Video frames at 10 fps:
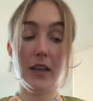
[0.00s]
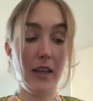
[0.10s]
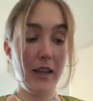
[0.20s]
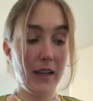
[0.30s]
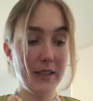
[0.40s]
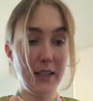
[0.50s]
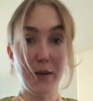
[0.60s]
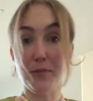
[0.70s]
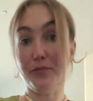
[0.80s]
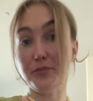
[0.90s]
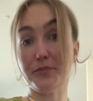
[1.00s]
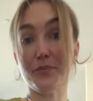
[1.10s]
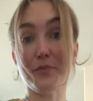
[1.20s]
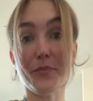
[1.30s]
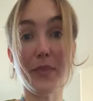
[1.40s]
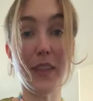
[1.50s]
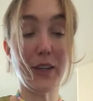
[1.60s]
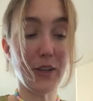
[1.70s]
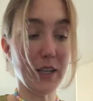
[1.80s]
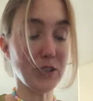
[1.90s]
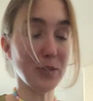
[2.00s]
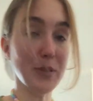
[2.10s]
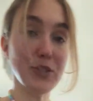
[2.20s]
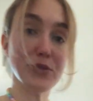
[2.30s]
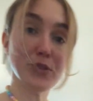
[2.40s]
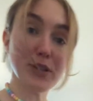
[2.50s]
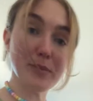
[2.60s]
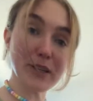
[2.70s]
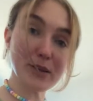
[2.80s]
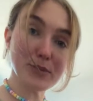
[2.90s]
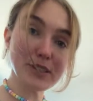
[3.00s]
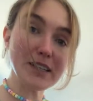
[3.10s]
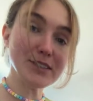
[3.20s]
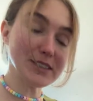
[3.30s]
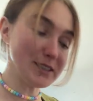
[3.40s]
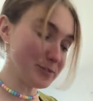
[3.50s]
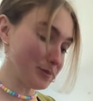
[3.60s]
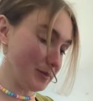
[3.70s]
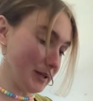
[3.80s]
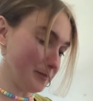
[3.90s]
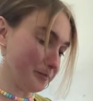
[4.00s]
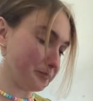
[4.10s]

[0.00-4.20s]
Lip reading: And yeah, thank you guys so much for making potato salad with me.